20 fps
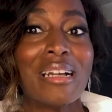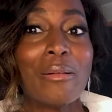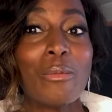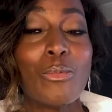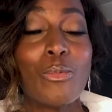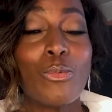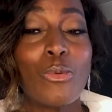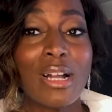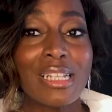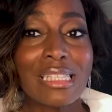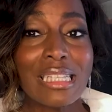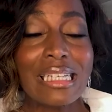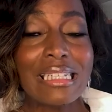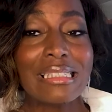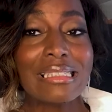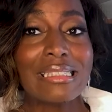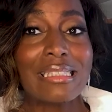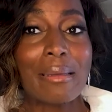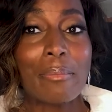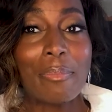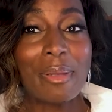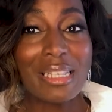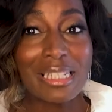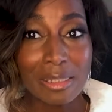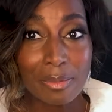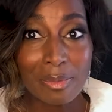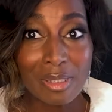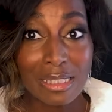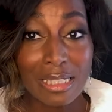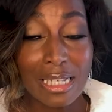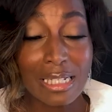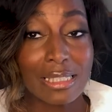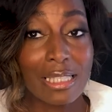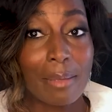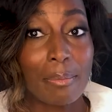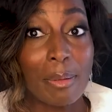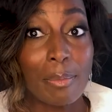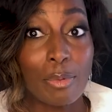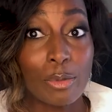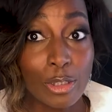what is the biggest mistakes
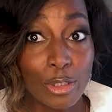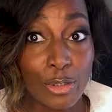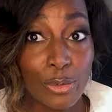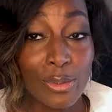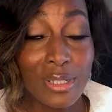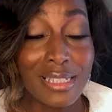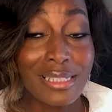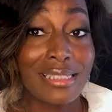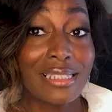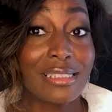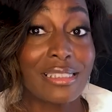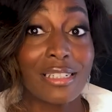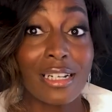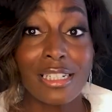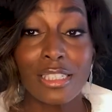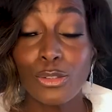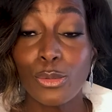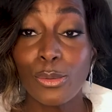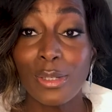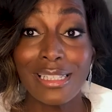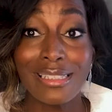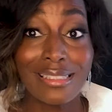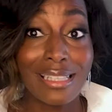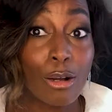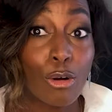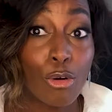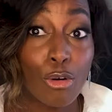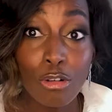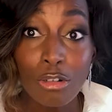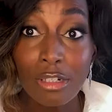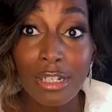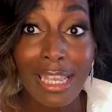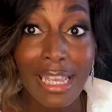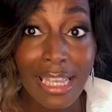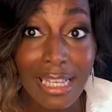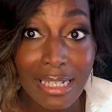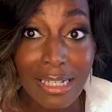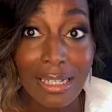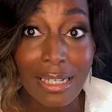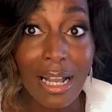that people do is they try to eat the whole
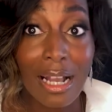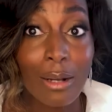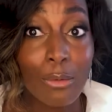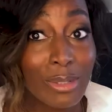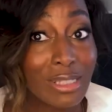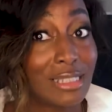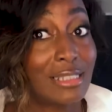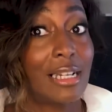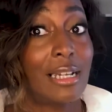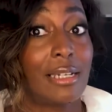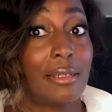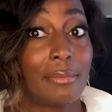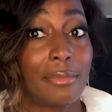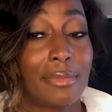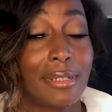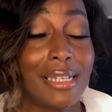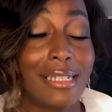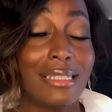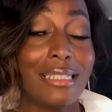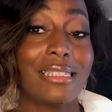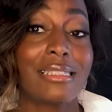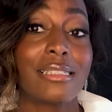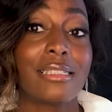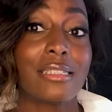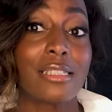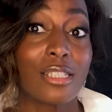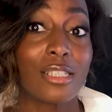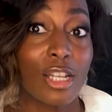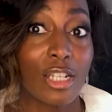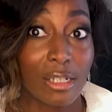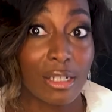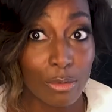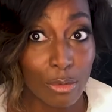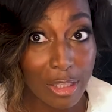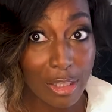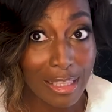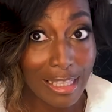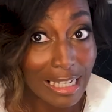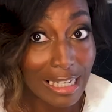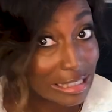cake at one time. And this is not a
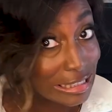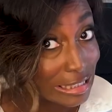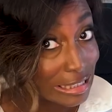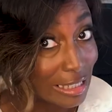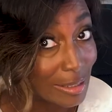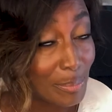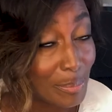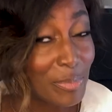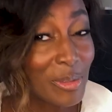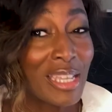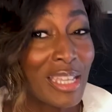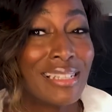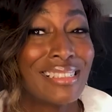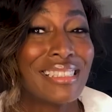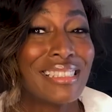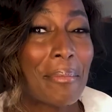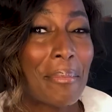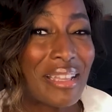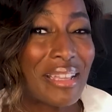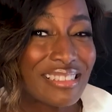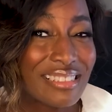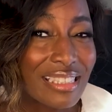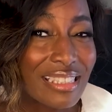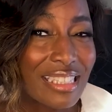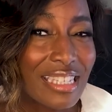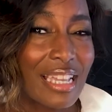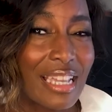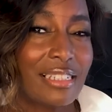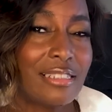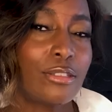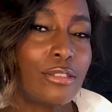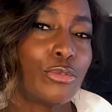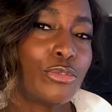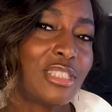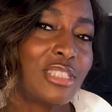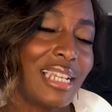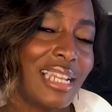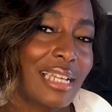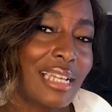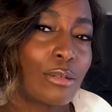good idea. The best idea is to
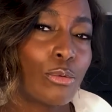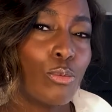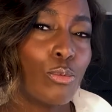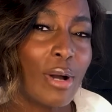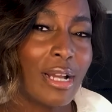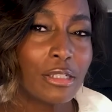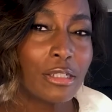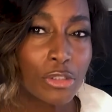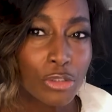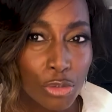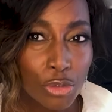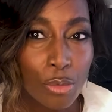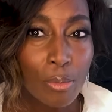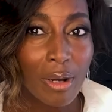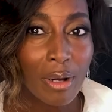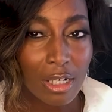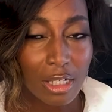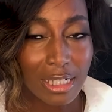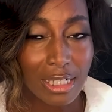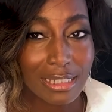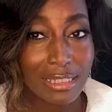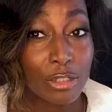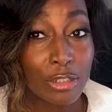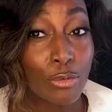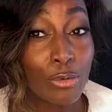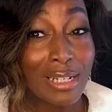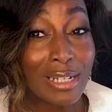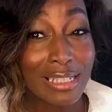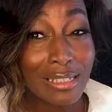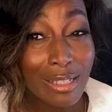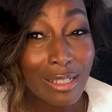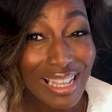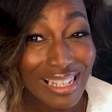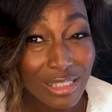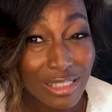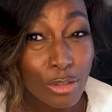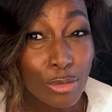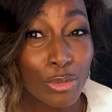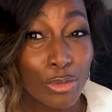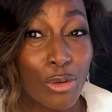select one or two markets, really
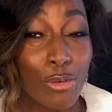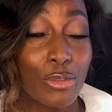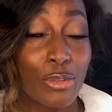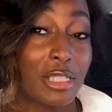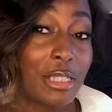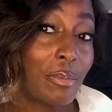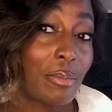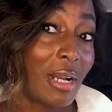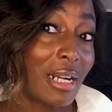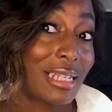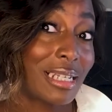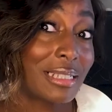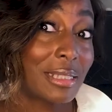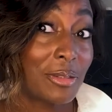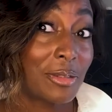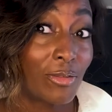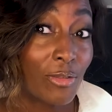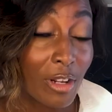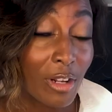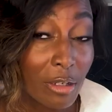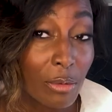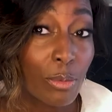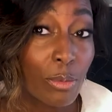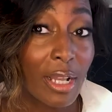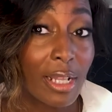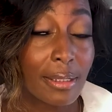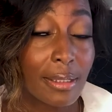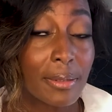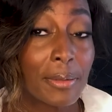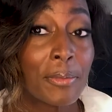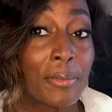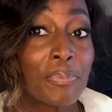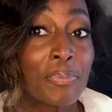get to know these markets very well